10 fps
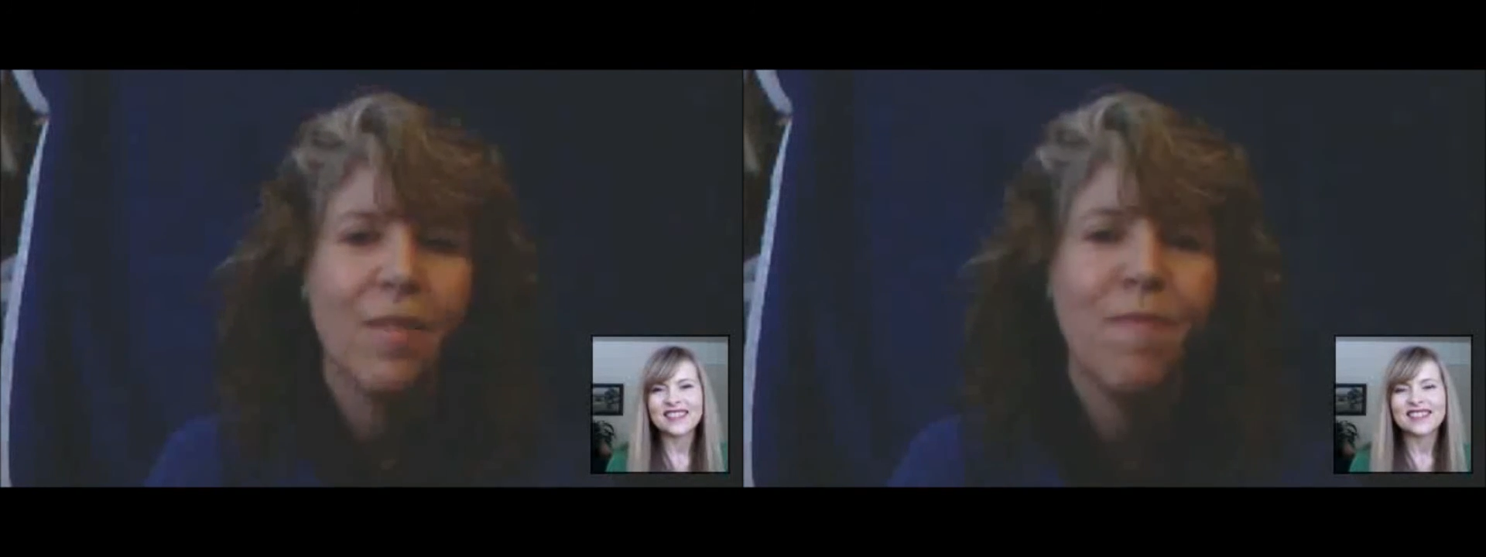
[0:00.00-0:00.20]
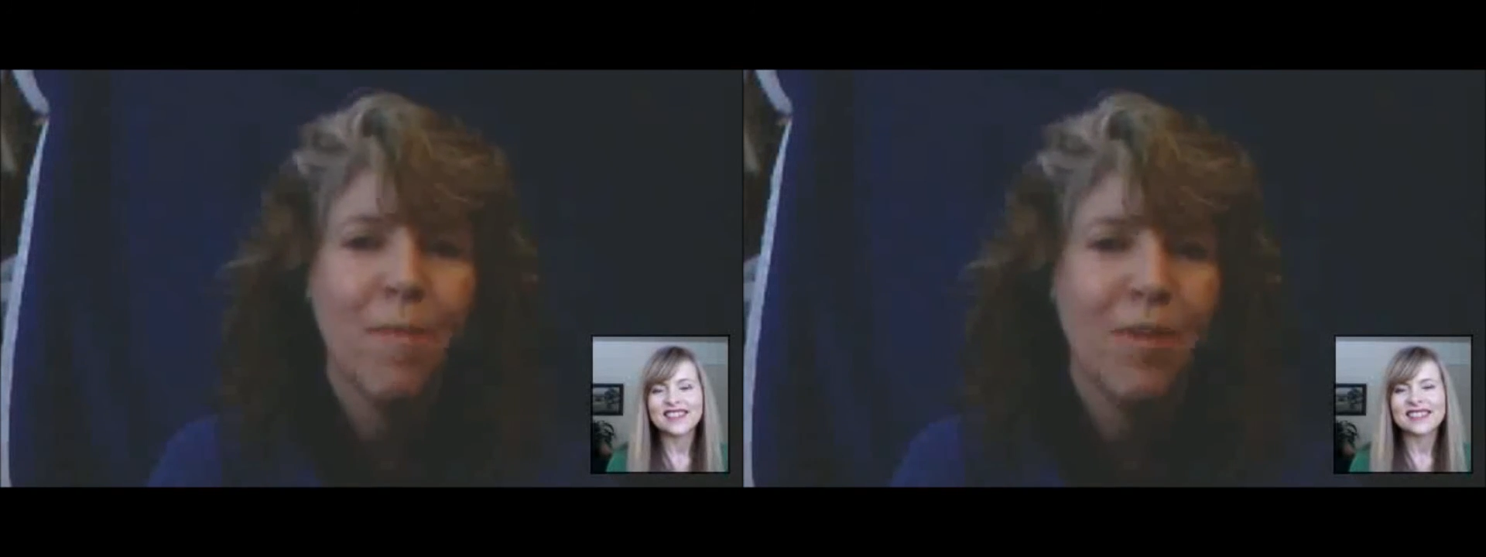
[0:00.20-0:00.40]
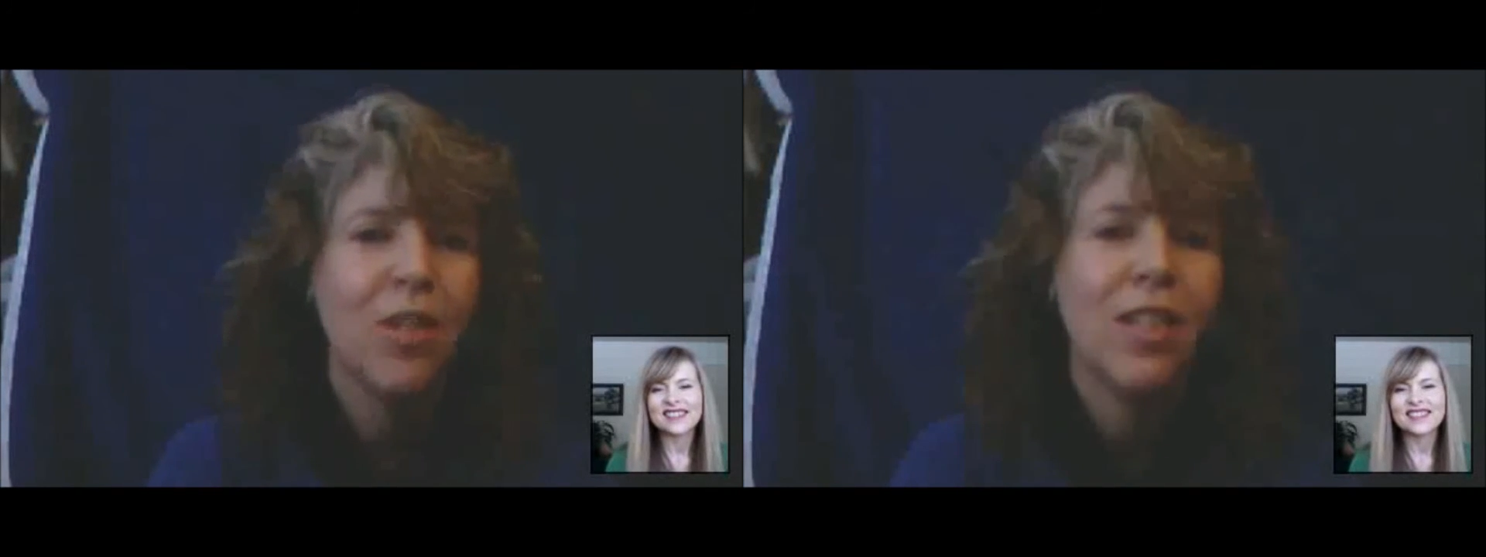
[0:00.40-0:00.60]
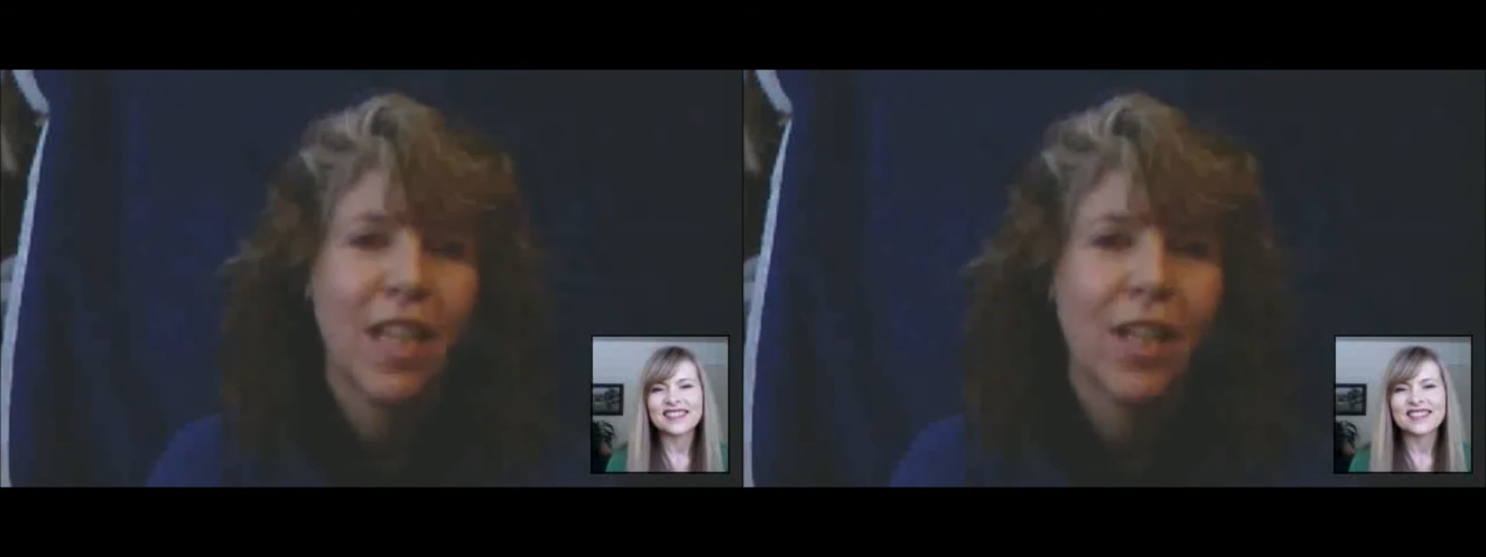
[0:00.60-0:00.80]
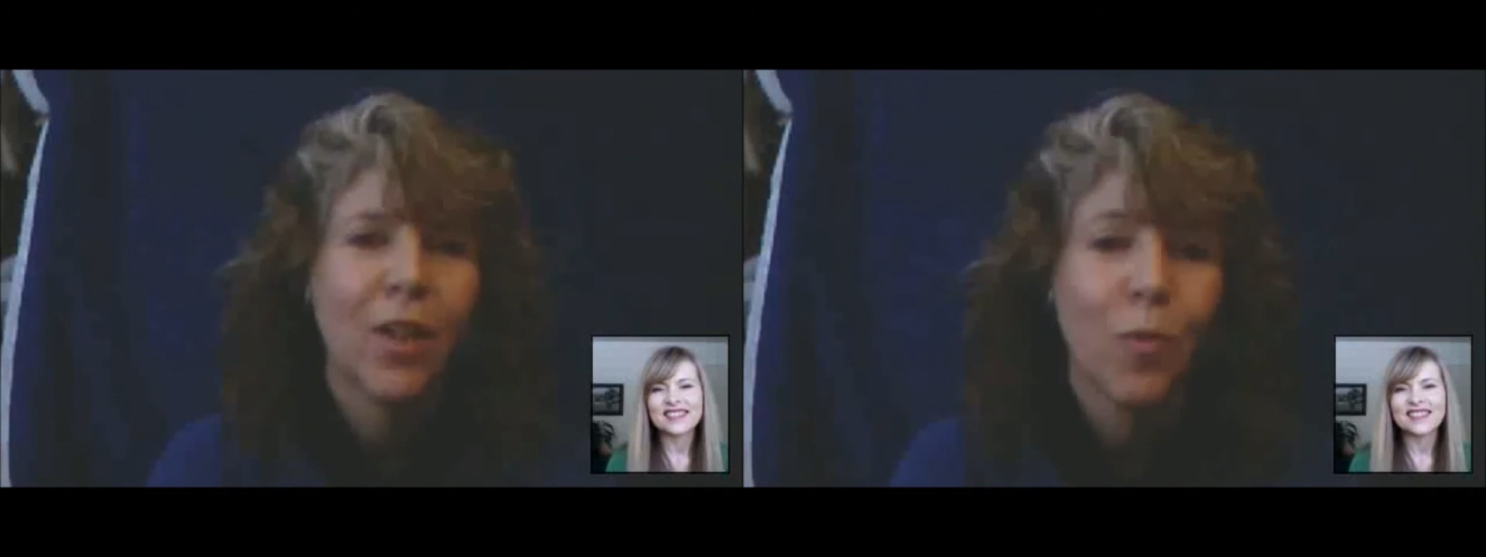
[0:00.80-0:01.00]
maybe you didn't
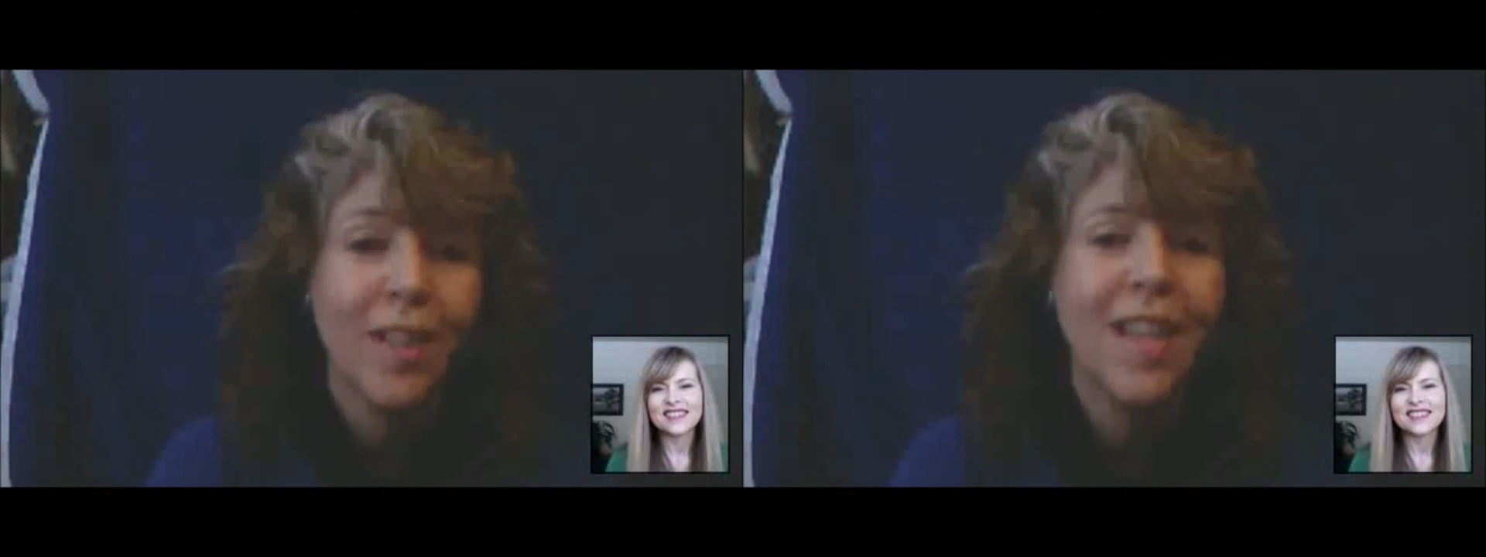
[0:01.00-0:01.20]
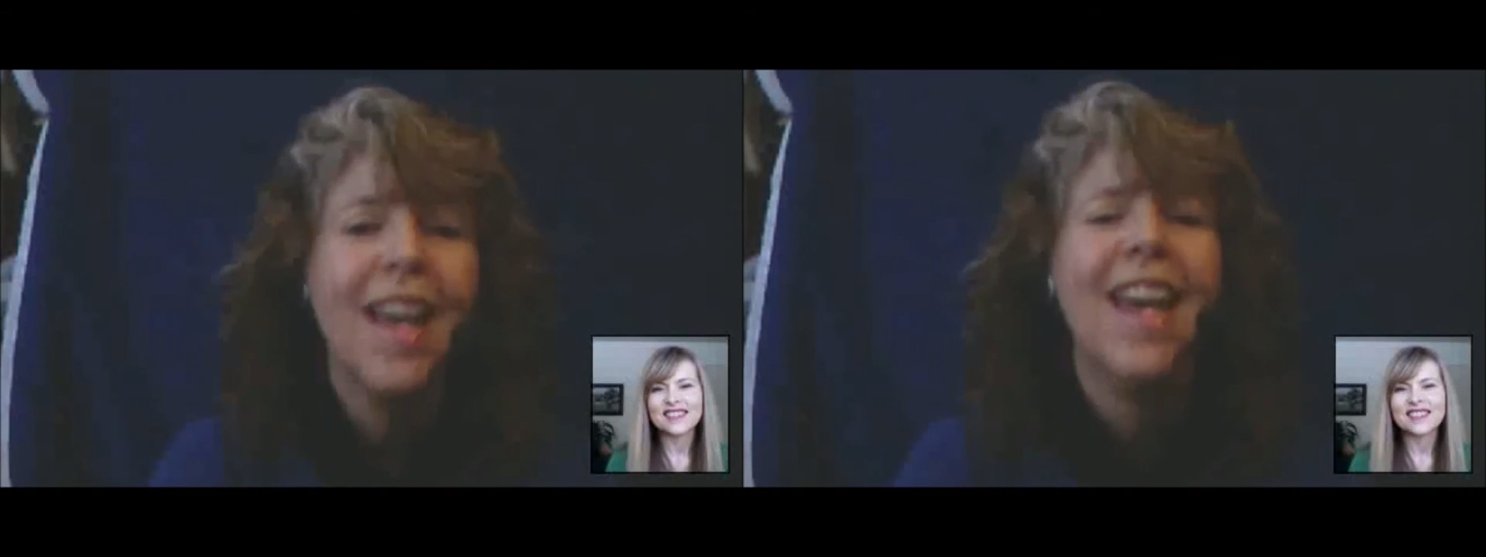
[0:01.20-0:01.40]
get a good one.